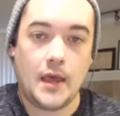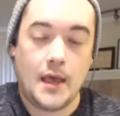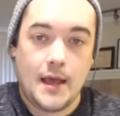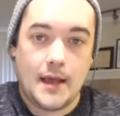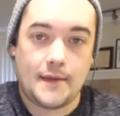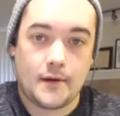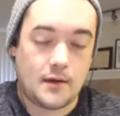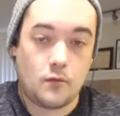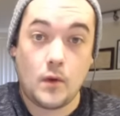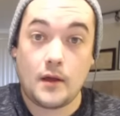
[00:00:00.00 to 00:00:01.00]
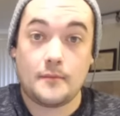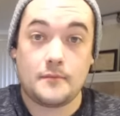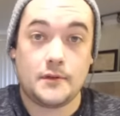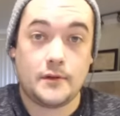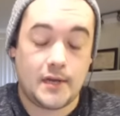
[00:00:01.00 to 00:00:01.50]
there, Aquarius. Welcome
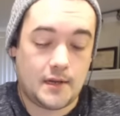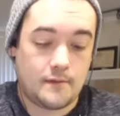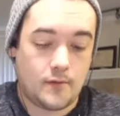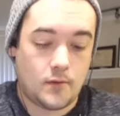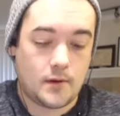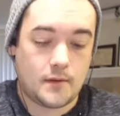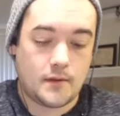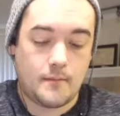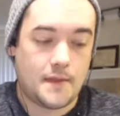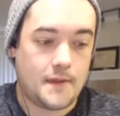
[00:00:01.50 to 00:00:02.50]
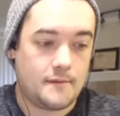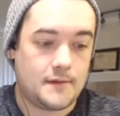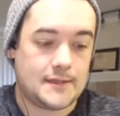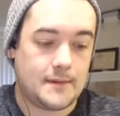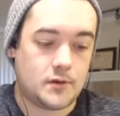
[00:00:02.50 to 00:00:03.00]
to your reading for the month of
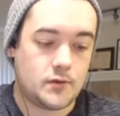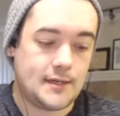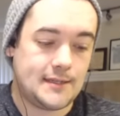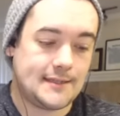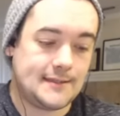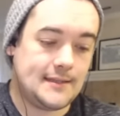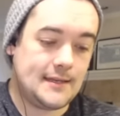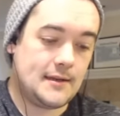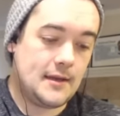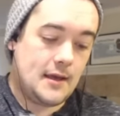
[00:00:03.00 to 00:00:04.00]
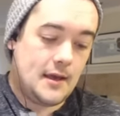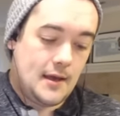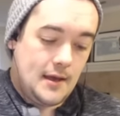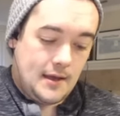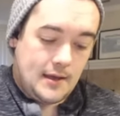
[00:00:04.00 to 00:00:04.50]
December 2016.
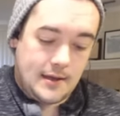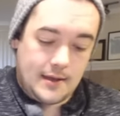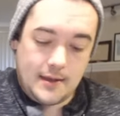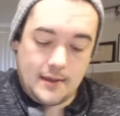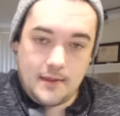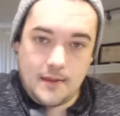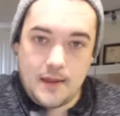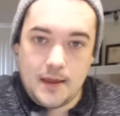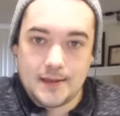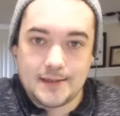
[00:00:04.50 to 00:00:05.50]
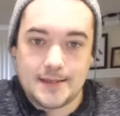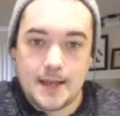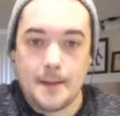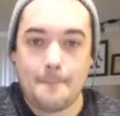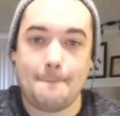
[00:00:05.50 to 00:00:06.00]
This
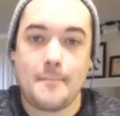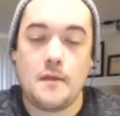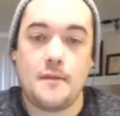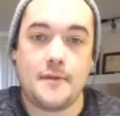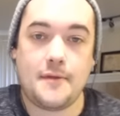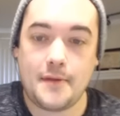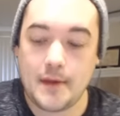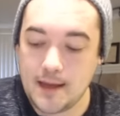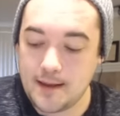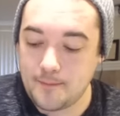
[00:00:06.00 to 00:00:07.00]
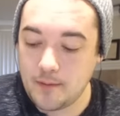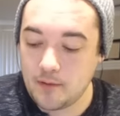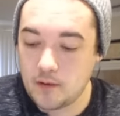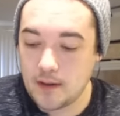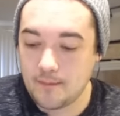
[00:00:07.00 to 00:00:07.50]
month,
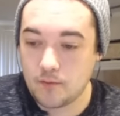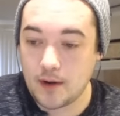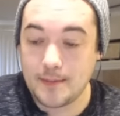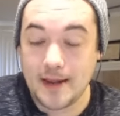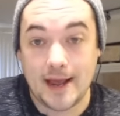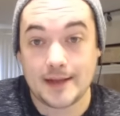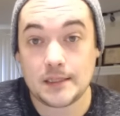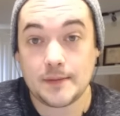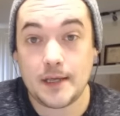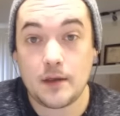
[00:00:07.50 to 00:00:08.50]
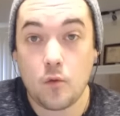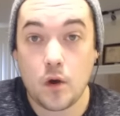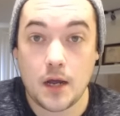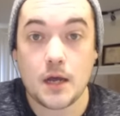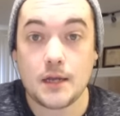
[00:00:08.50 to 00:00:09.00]
people have been writing me, asking me
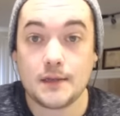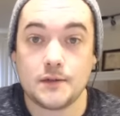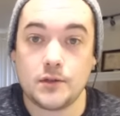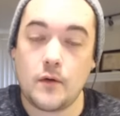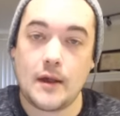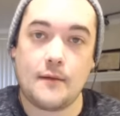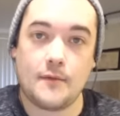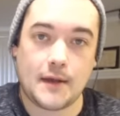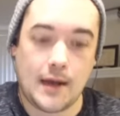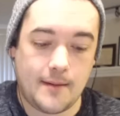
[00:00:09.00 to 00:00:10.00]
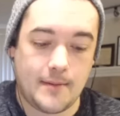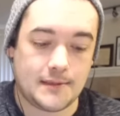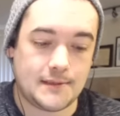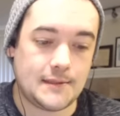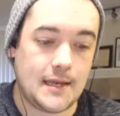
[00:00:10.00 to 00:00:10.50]
what's going on with the
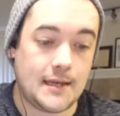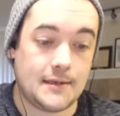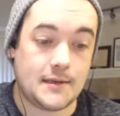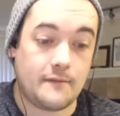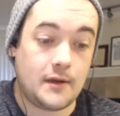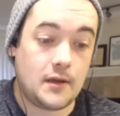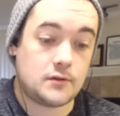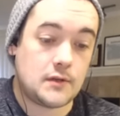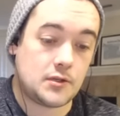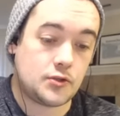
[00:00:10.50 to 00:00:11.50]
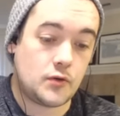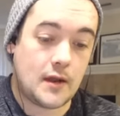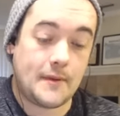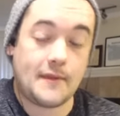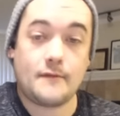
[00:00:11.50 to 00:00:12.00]
comments and videos not showing
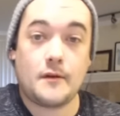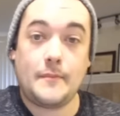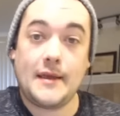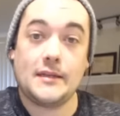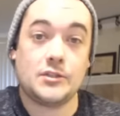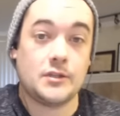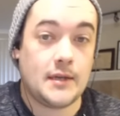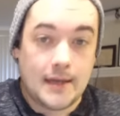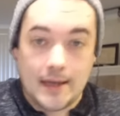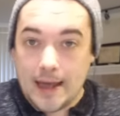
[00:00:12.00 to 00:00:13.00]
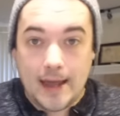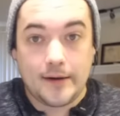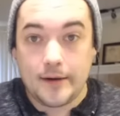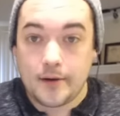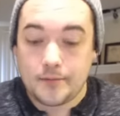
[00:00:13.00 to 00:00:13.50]
up on the front page. I
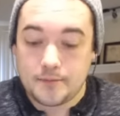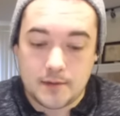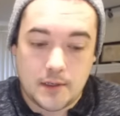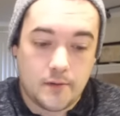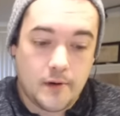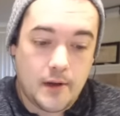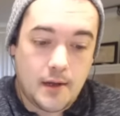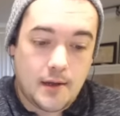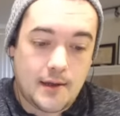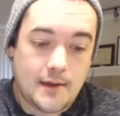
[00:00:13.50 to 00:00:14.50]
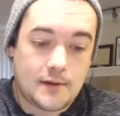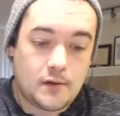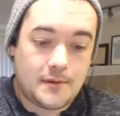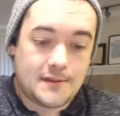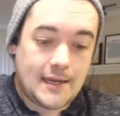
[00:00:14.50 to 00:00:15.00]
don't know. So that's
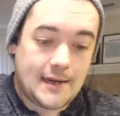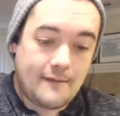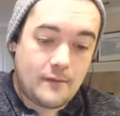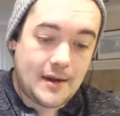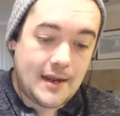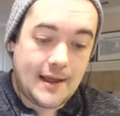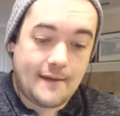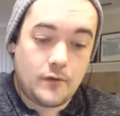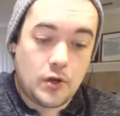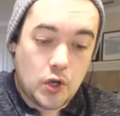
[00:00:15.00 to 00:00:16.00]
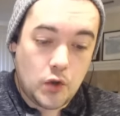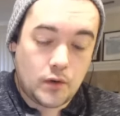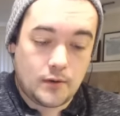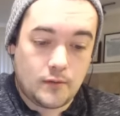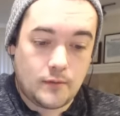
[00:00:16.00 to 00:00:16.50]
what I've been saying to everybody. I have no
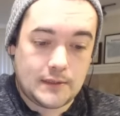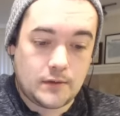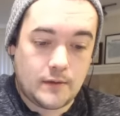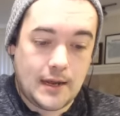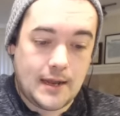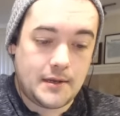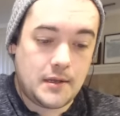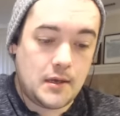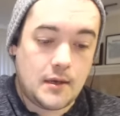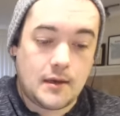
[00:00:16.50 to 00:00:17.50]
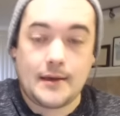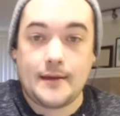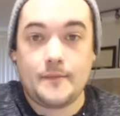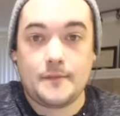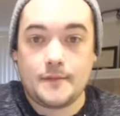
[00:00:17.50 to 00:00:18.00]
clue what's going on.
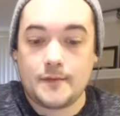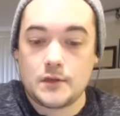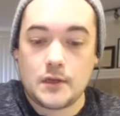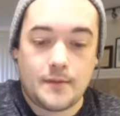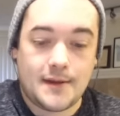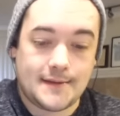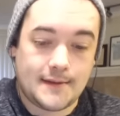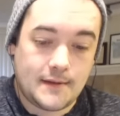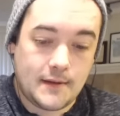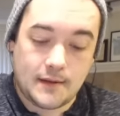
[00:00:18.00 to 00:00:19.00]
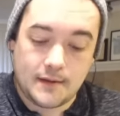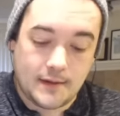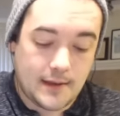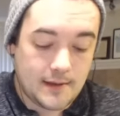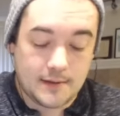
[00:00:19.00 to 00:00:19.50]
For some reason,
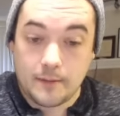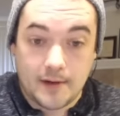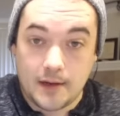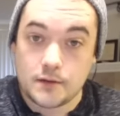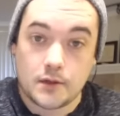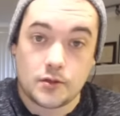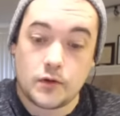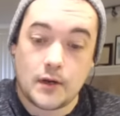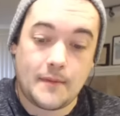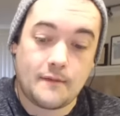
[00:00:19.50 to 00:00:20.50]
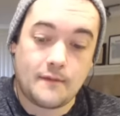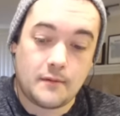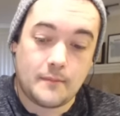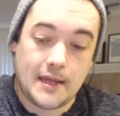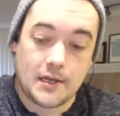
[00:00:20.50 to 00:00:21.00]
some videos aren't showing up on the
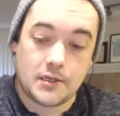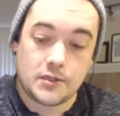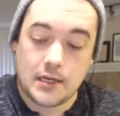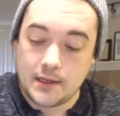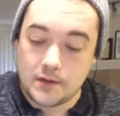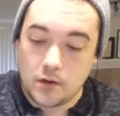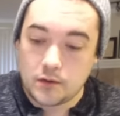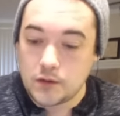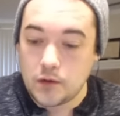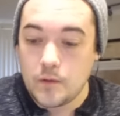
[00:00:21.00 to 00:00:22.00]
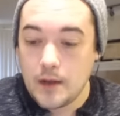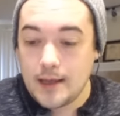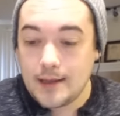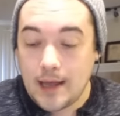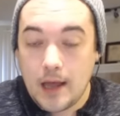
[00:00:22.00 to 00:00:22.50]
front page, and also
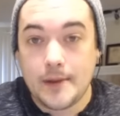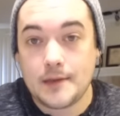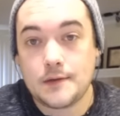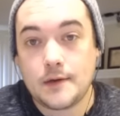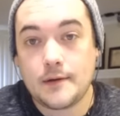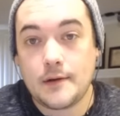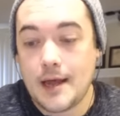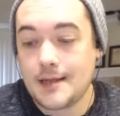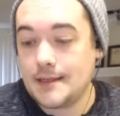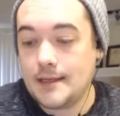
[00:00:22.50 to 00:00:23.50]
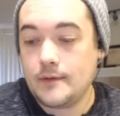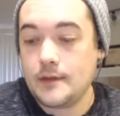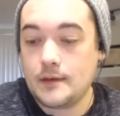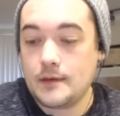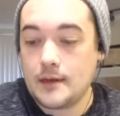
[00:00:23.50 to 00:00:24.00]
comments are not
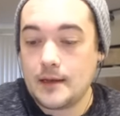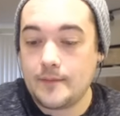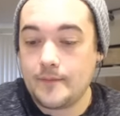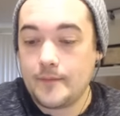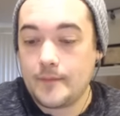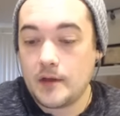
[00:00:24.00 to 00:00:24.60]
even